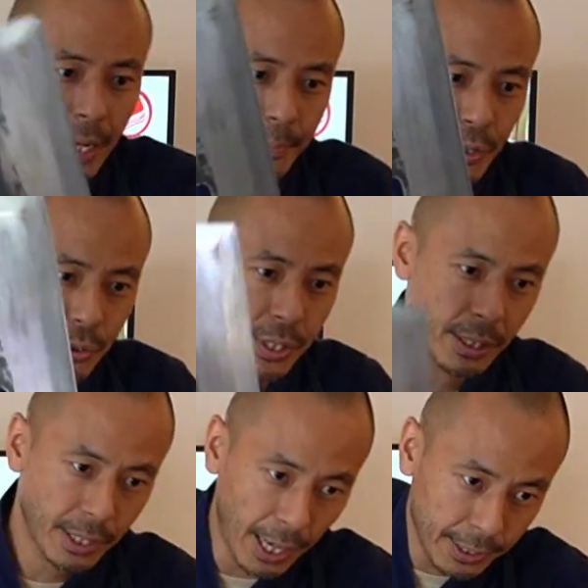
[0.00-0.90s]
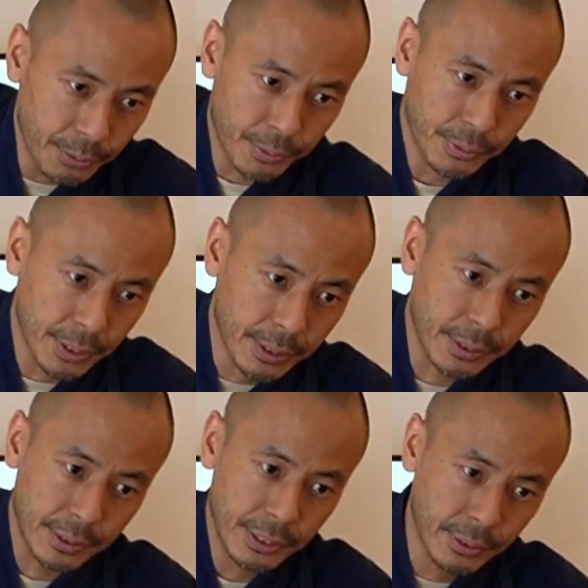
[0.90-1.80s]
I'm using cut for
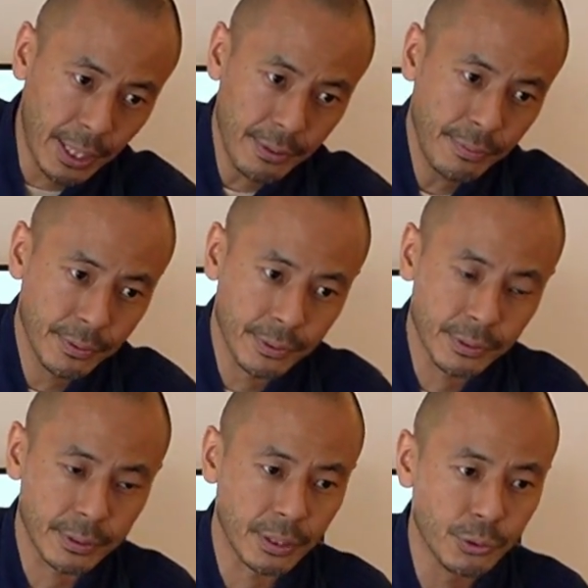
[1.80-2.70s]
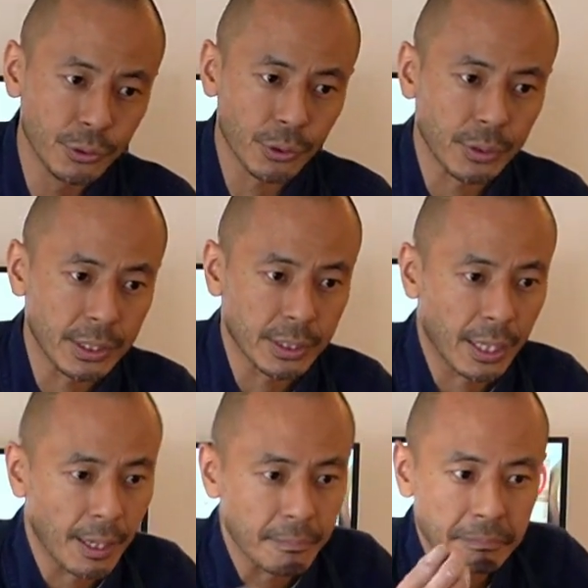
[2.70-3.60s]
this knife, the noodle is
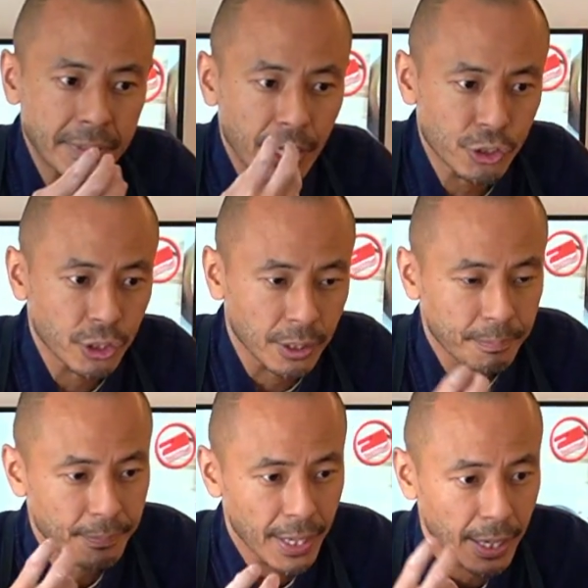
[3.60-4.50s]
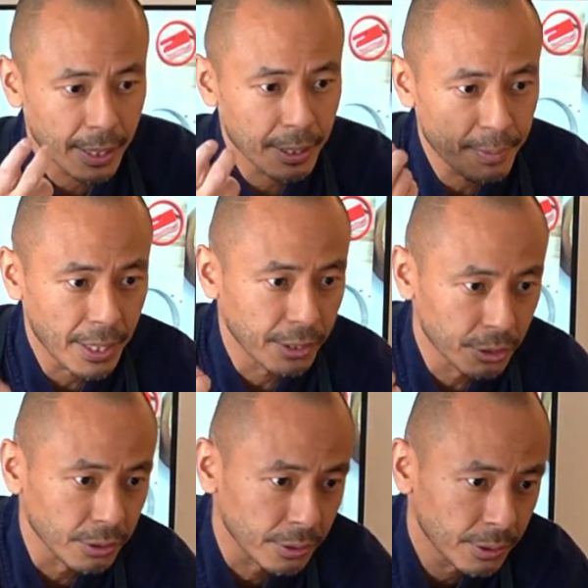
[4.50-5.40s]
texture very
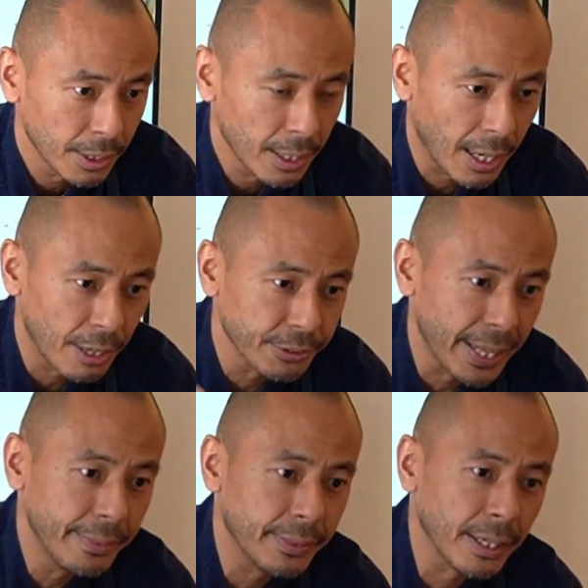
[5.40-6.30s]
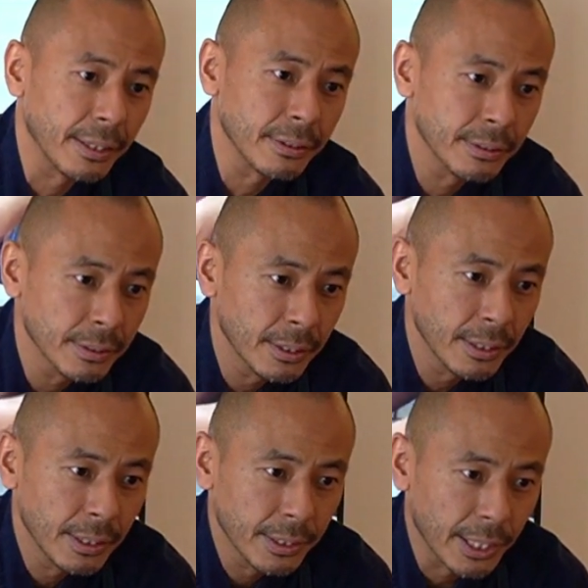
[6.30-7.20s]
good. Al dente,
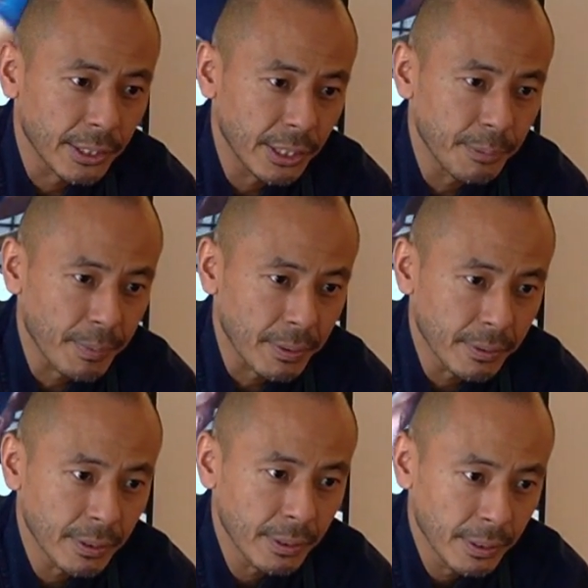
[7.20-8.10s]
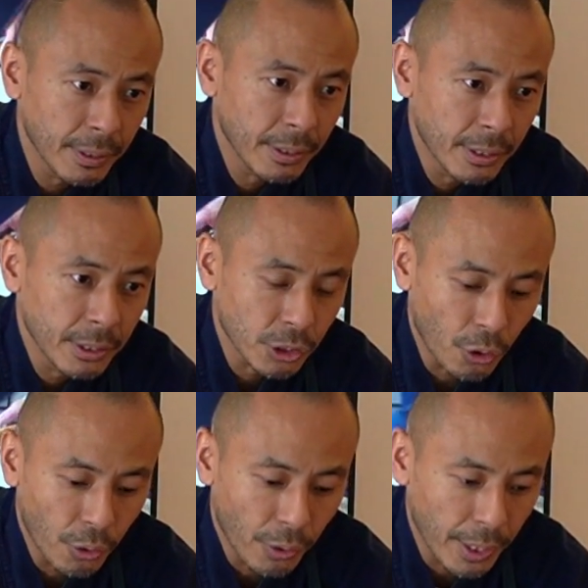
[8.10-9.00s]
can keep it.
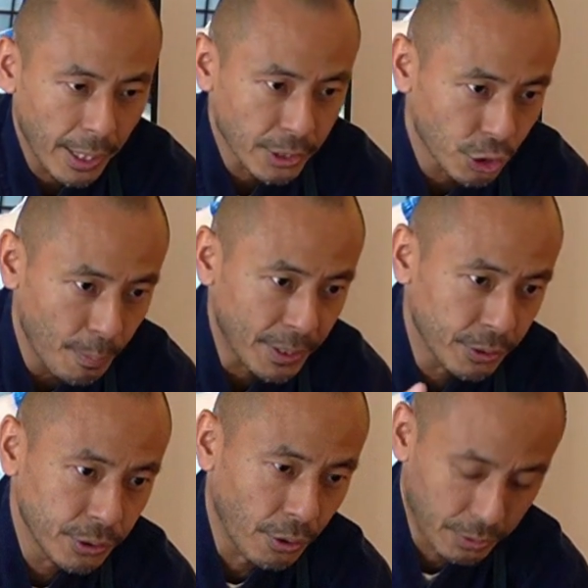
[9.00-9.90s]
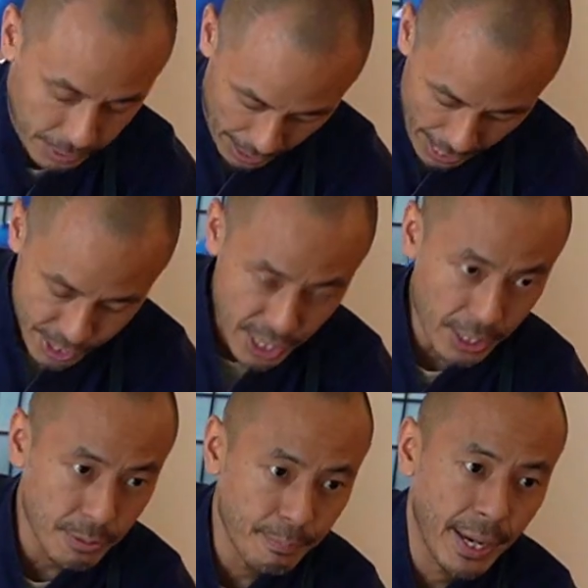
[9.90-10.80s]
So soba noodle, I
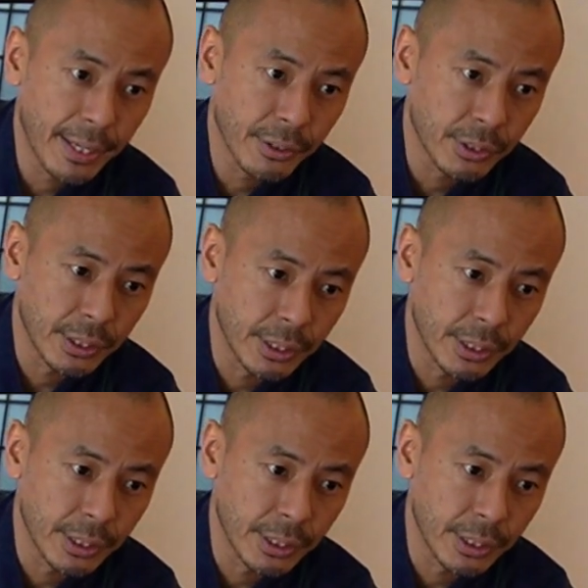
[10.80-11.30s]
just made